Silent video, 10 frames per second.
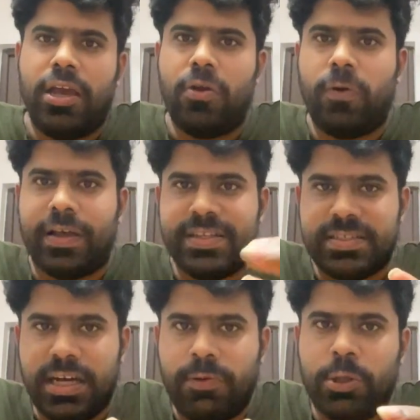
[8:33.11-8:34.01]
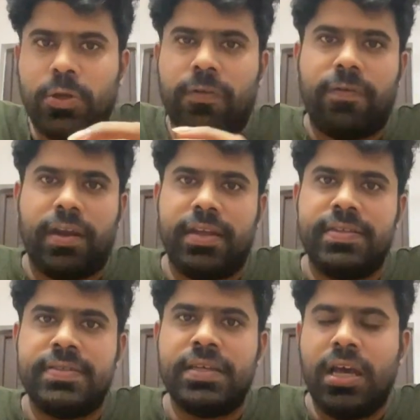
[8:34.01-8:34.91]
You know, you can study with your
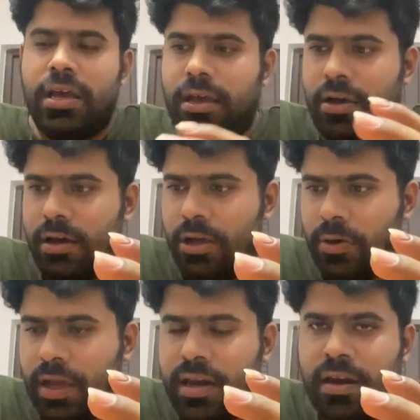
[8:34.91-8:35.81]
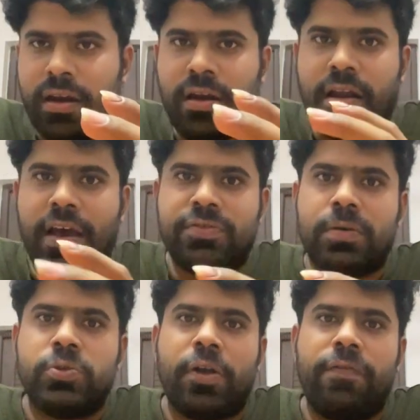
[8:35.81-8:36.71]
friends. You can have
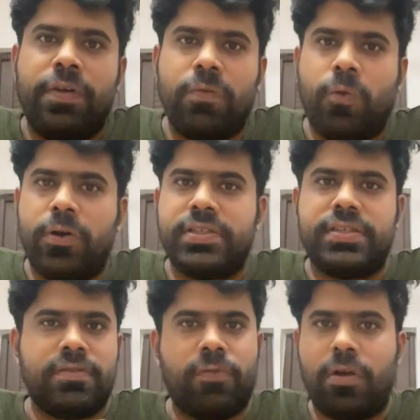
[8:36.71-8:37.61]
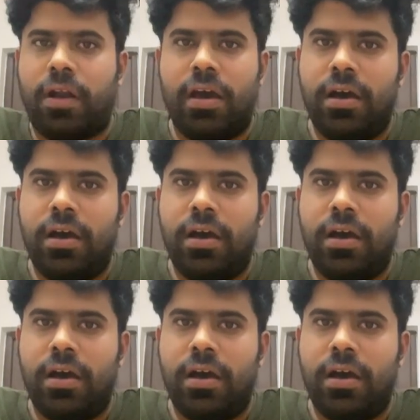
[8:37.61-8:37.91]
some sort of rewards for